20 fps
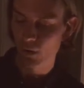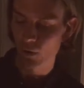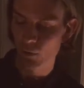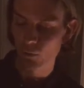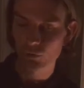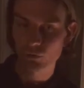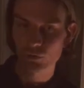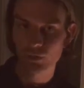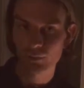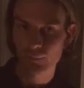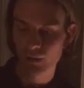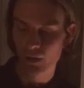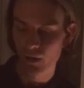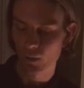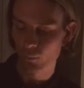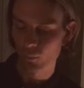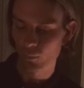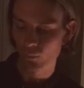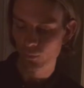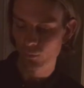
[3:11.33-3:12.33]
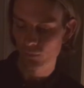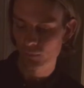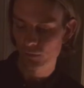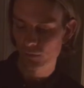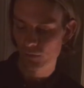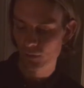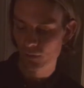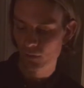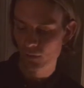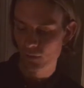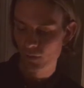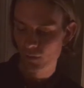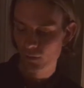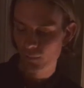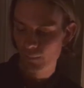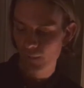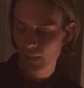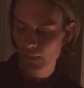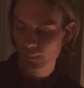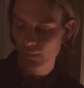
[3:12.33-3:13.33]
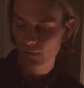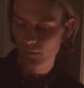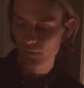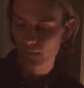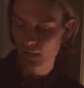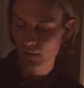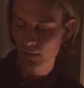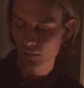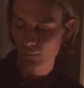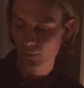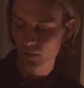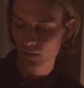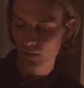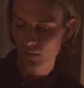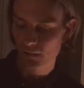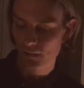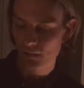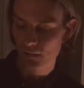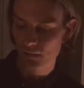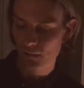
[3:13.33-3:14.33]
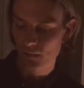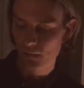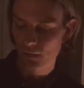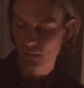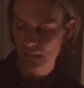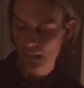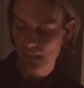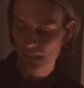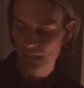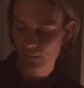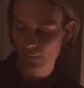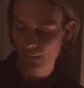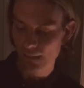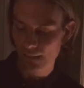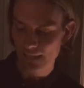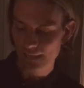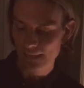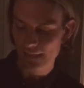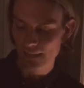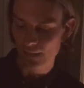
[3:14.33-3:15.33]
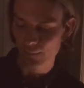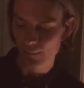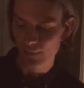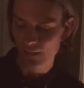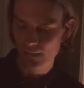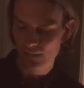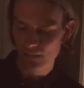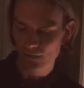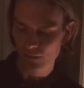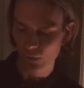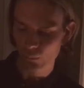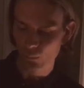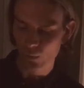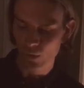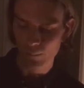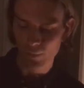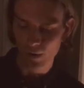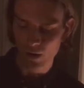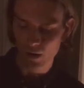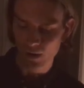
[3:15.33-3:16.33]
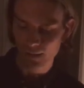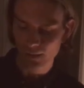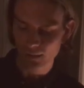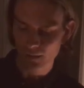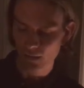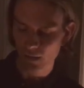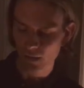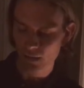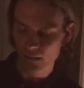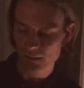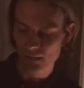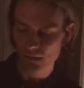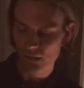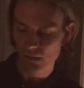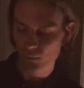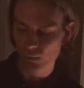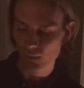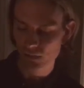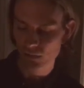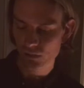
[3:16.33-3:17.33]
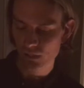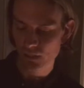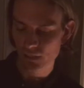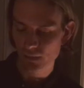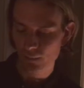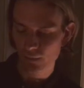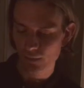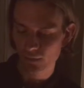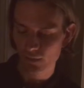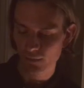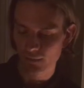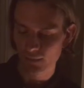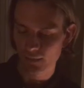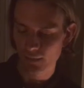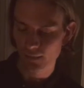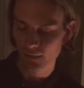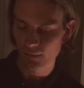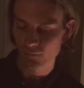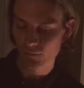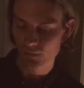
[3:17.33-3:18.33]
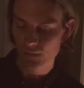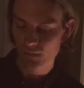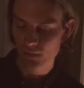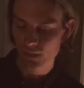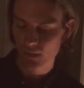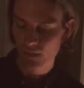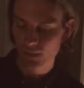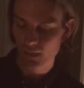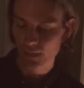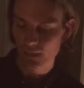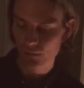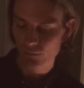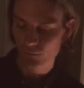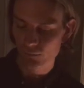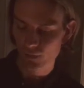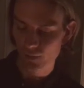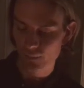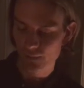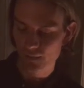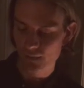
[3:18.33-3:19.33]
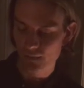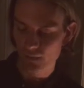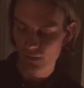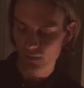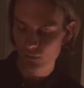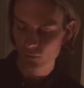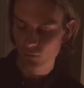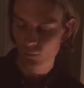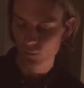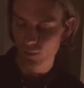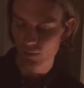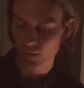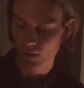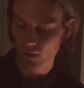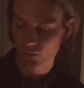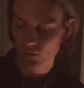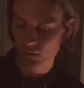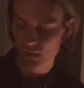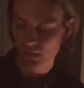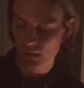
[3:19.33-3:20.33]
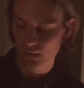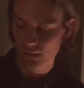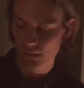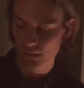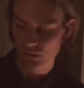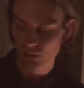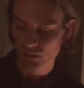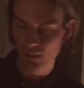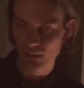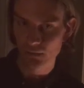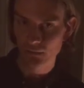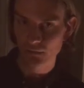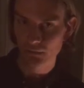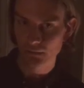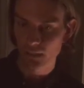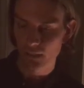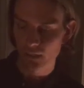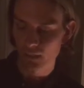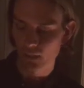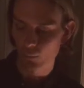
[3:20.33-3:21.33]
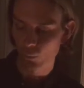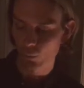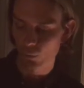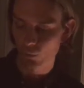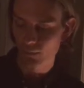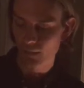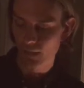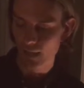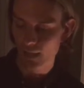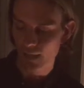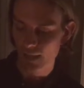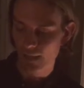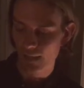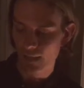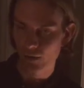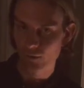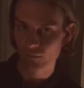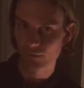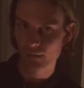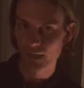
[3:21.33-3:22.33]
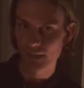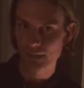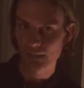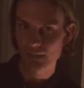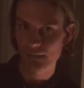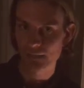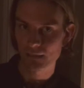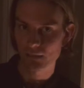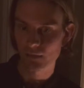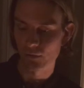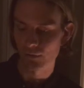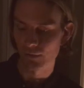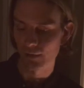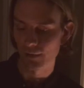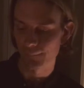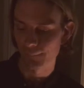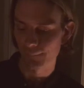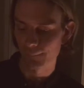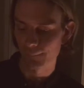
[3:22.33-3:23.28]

mould creeping up walls, people in the underpass, tents blazing and pissed on while behind glass the Swiss cheese plant lives, its ribs nuzzled by the alternately chilled and warmed air of an AC unit.